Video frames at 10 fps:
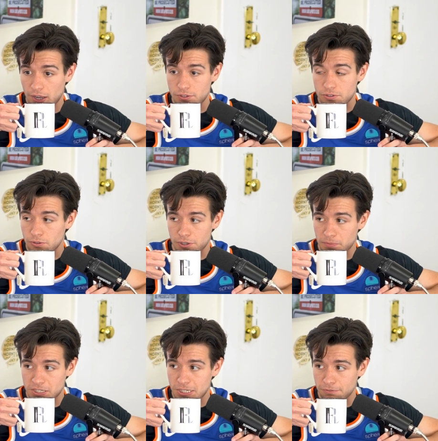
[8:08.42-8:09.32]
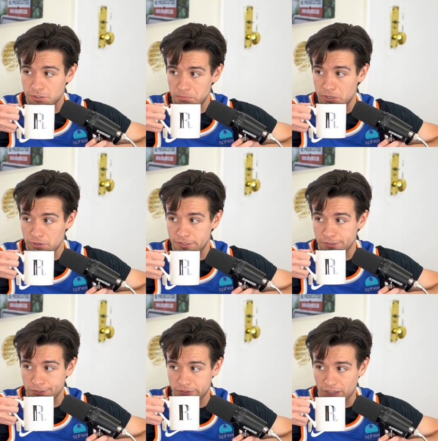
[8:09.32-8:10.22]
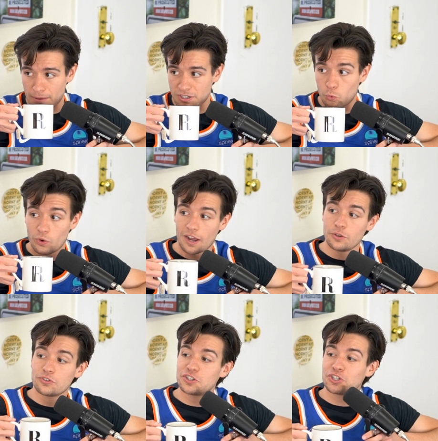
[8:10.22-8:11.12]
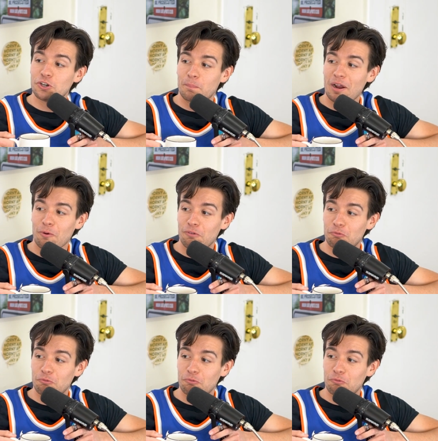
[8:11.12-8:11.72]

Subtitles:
I just look at myself in the mirror until it stops. I use the sheer power of